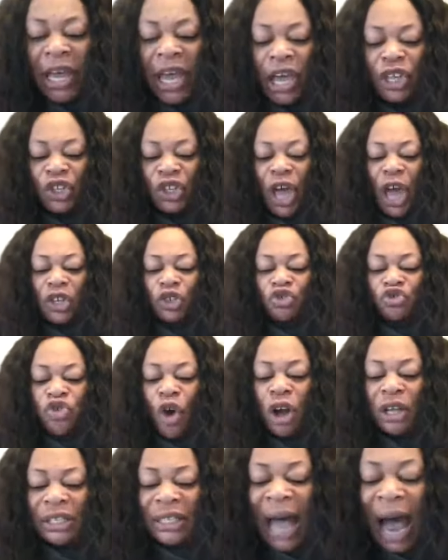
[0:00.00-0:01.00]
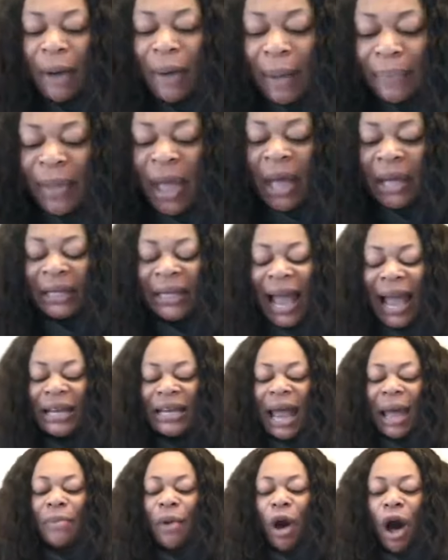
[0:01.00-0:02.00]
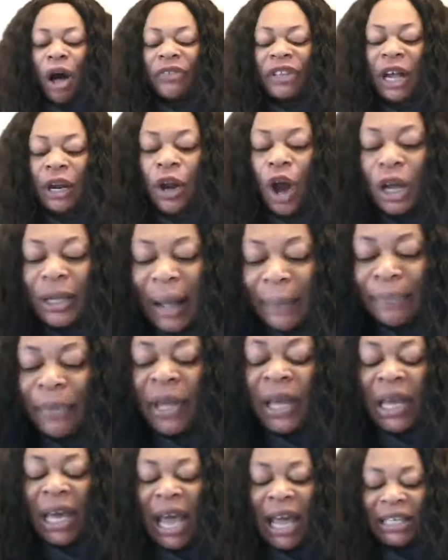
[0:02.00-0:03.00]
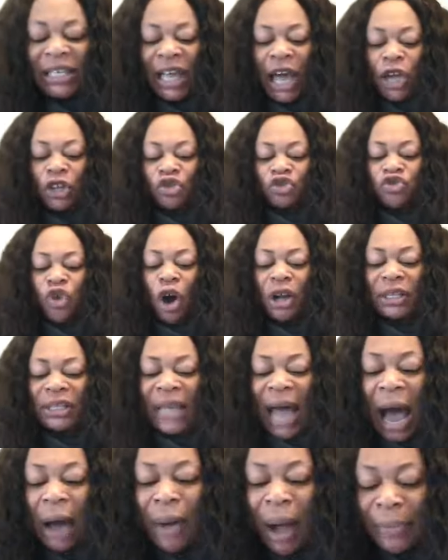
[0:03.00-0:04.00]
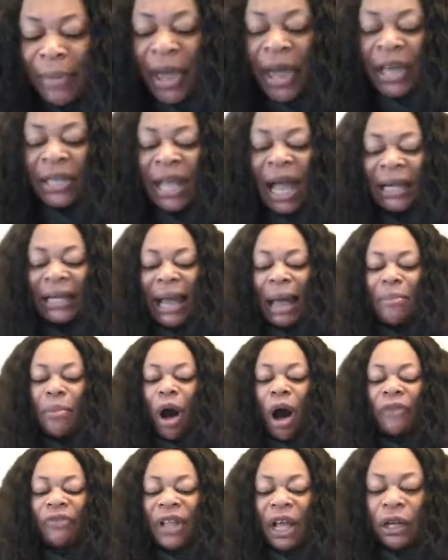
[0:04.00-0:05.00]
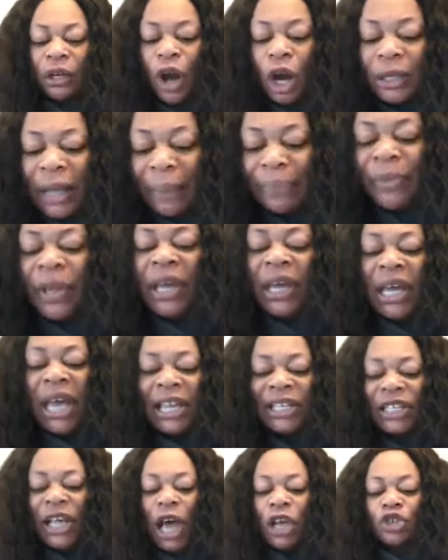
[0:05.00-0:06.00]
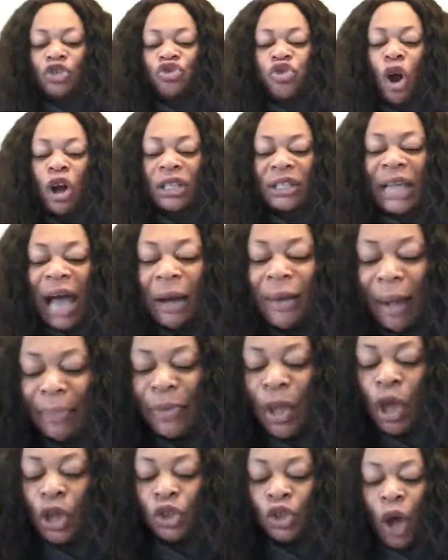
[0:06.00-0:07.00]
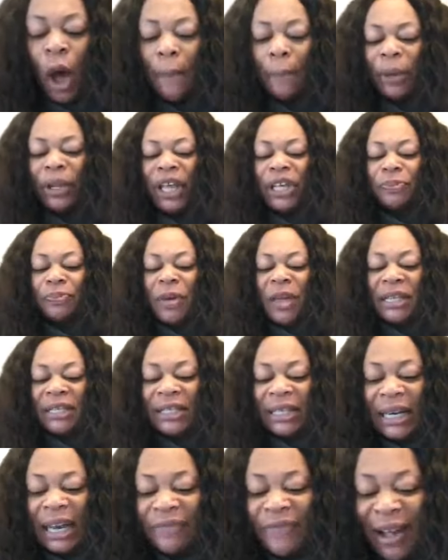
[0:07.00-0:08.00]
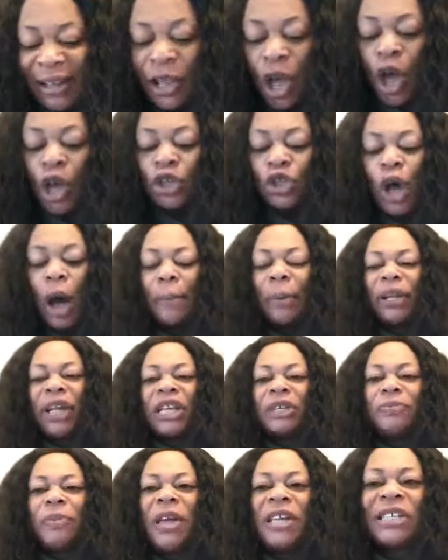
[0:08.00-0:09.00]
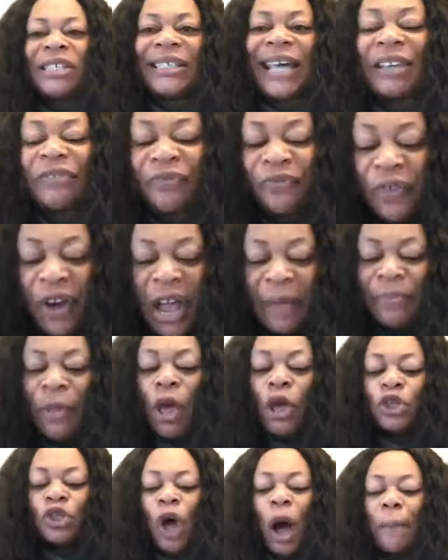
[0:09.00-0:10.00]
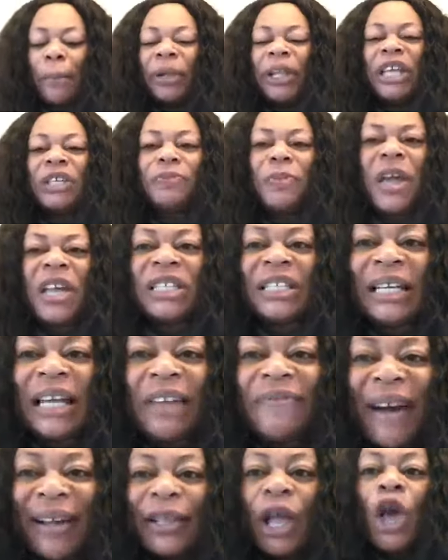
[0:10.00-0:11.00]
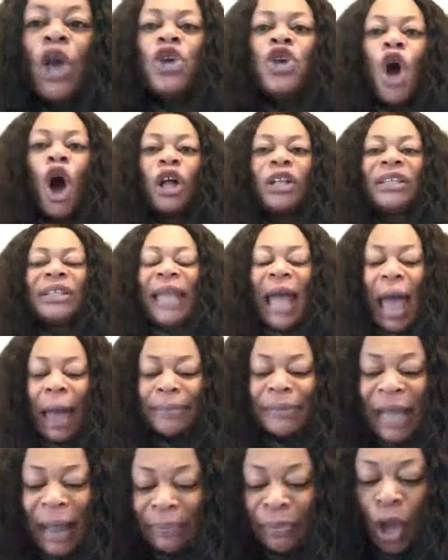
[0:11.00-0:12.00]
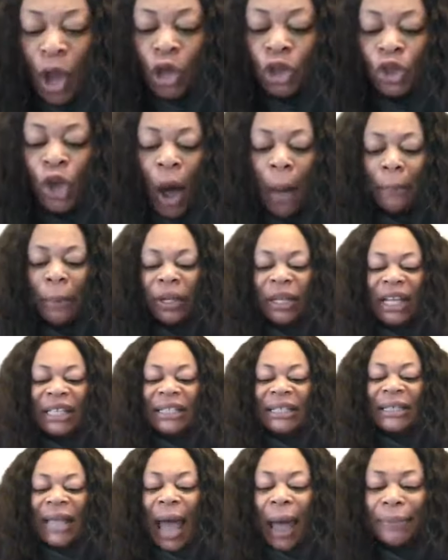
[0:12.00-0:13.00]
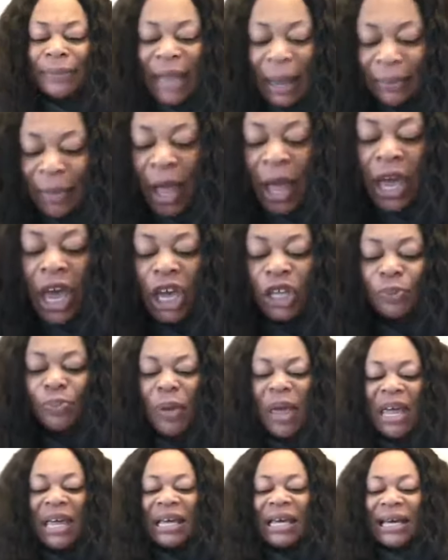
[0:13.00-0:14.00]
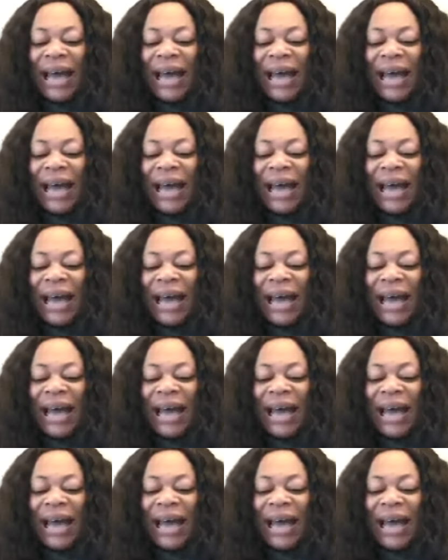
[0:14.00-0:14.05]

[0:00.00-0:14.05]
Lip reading: is a strong tower. The name of the Lord is a strong tower. The name of the Lord is a strong tower. Somebody is being delivered. Somebody is being set free. Somebody is being delivered. Your debt, somebody's debt is being